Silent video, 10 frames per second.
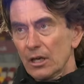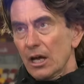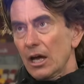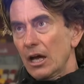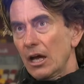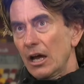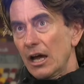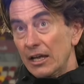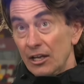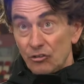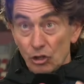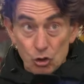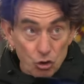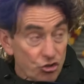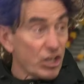Against a
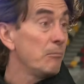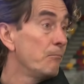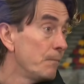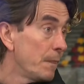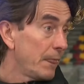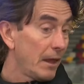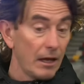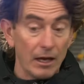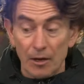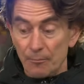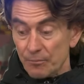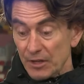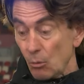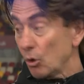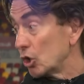good team,
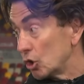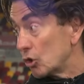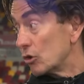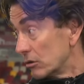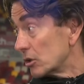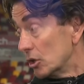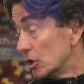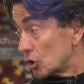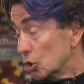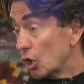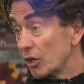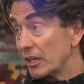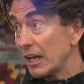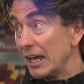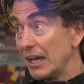they were good on the
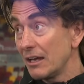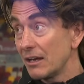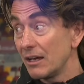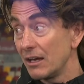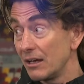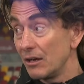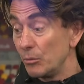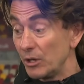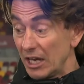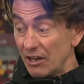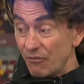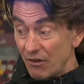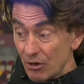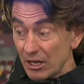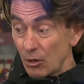day. We gave
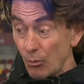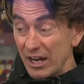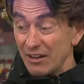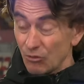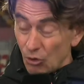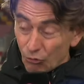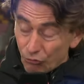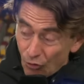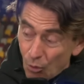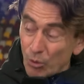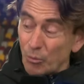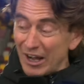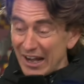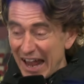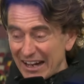very little away. Going forward, we
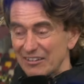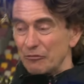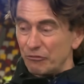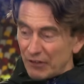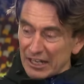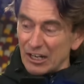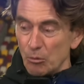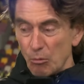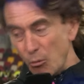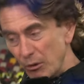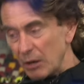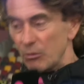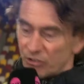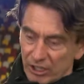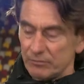lacked the final moment, I
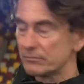would say.